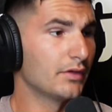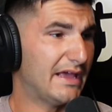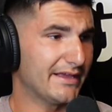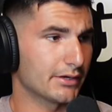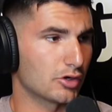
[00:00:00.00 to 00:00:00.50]

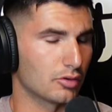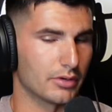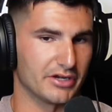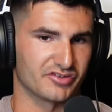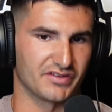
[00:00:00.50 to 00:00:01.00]
hanging
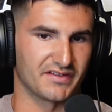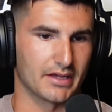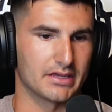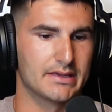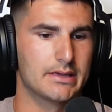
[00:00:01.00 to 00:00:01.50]
Cobra, I should
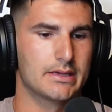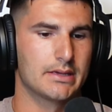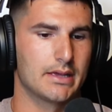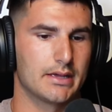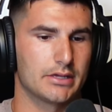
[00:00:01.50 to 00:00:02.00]
say,
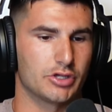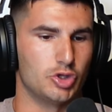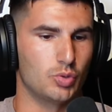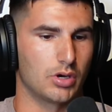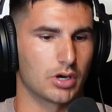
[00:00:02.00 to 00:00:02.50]

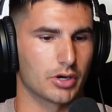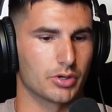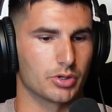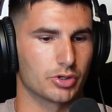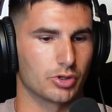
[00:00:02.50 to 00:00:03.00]
you
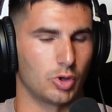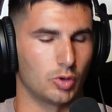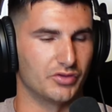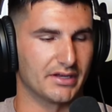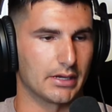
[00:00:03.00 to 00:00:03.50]
are
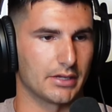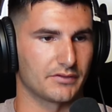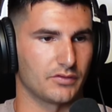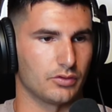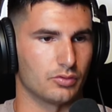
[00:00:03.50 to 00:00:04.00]
holding
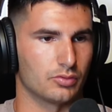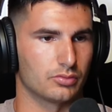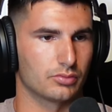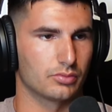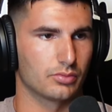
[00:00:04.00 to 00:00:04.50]
on to
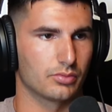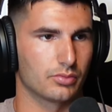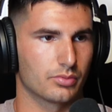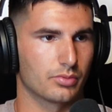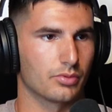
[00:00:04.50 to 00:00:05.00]

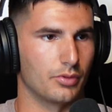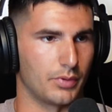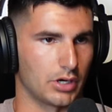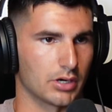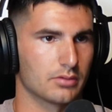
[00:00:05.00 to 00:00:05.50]
the
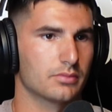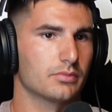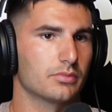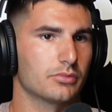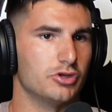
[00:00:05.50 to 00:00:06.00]
bar.
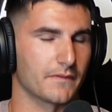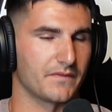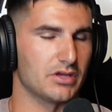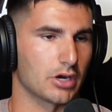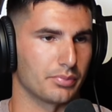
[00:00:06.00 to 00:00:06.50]
Your
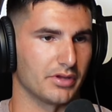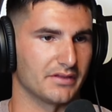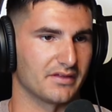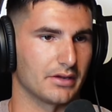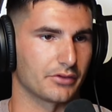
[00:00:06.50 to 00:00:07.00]
feet are
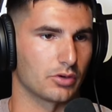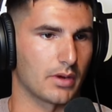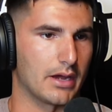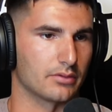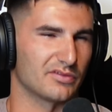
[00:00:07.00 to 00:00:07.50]
planted on the
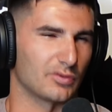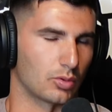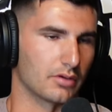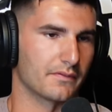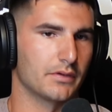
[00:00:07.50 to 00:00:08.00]
ground,
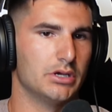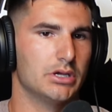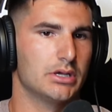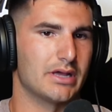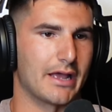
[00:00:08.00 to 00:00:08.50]
sort of,
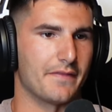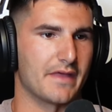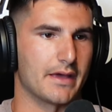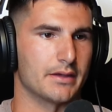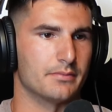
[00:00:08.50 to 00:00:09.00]
and
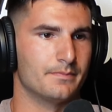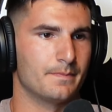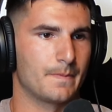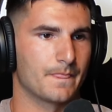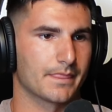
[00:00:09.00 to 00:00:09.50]
then
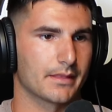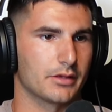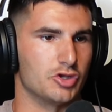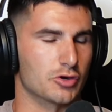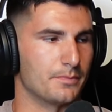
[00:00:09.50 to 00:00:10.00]

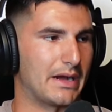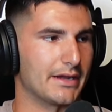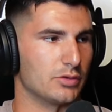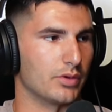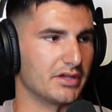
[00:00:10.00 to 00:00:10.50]
your
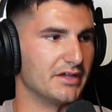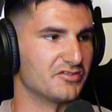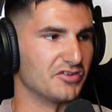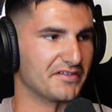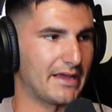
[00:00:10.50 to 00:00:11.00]
body weight
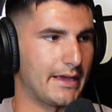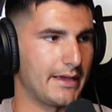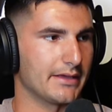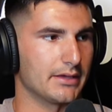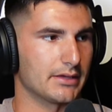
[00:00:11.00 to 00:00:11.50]
just
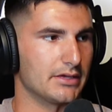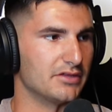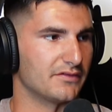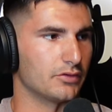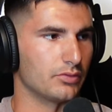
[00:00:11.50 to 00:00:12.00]
hanging
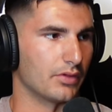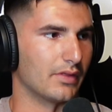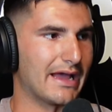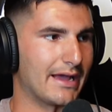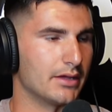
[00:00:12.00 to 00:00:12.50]
into the
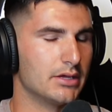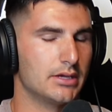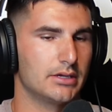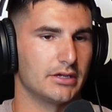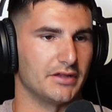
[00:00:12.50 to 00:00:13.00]
lat.
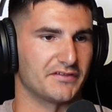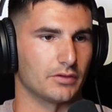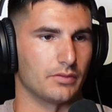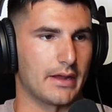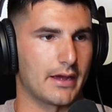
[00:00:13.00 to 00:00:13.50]
And
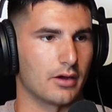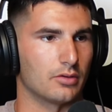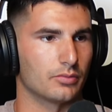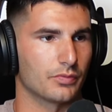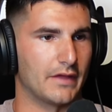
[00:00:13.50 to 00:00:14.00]
so
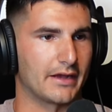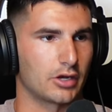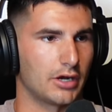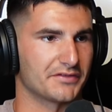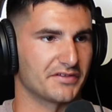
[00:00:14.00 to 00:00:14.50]
now that
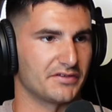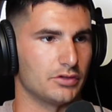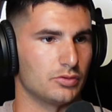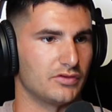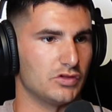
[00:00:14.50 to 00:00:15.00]
causes
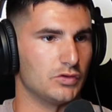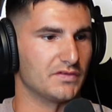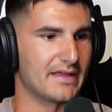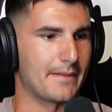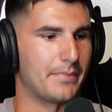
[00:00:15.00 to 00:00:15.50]
you to
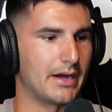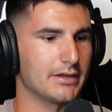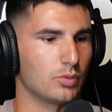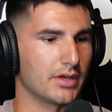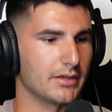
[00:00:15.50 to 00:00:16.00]
use that
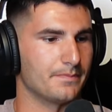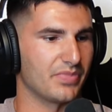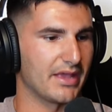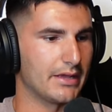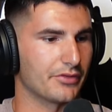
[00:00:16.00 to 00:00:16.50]
body weight
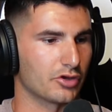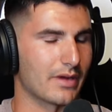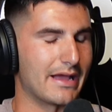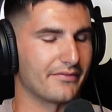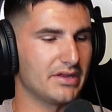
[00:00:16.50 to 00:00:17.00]
and the
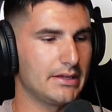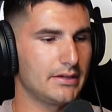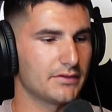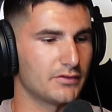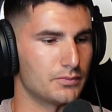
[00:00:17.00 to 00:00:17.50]

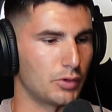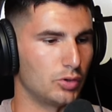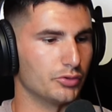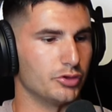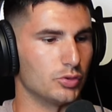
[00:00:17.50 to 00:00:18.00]
gravity to
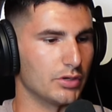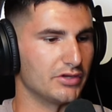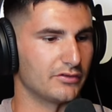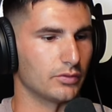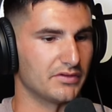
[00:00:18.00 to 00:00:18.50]
pull you
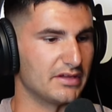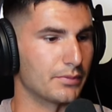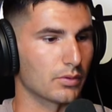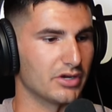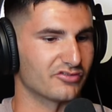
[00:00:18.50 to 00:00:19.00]
into a
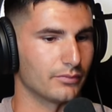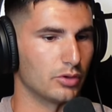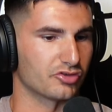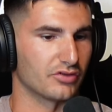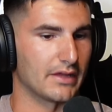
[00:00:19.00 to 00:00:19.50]
deeper range of
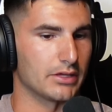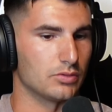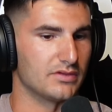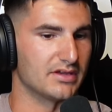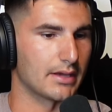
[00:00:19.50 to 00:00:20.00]
motion that
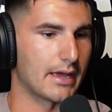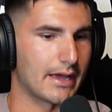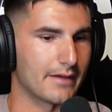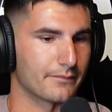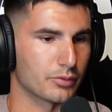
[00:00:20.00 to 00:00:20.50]
you didn't
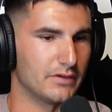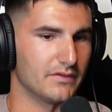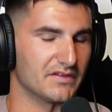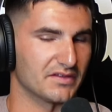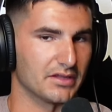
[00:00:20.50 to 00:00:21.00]
have
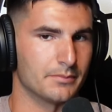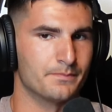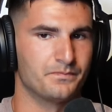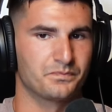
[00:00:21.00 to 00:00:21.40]
previously.